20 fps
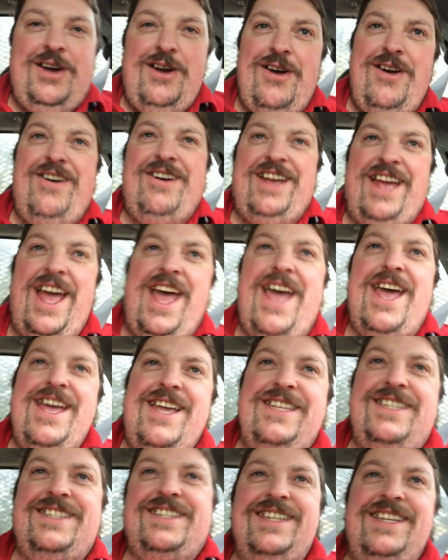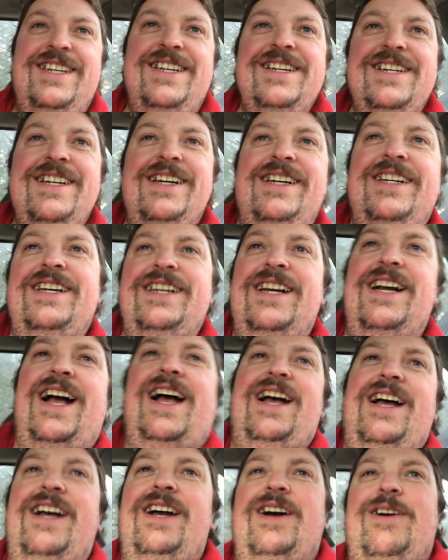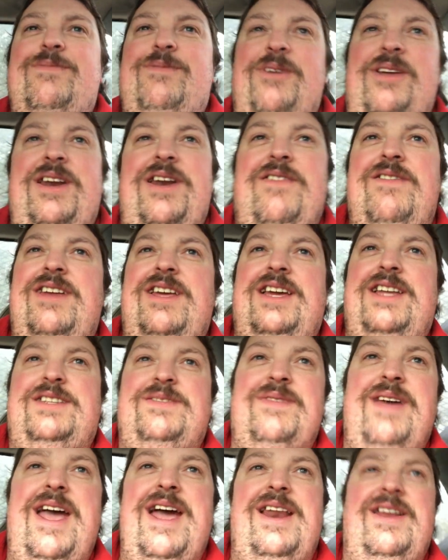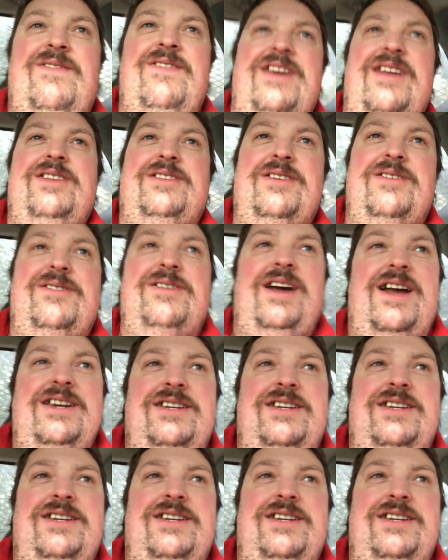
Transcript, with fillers: go, guys. Uh, hopefully nobody gets mad at me, dude.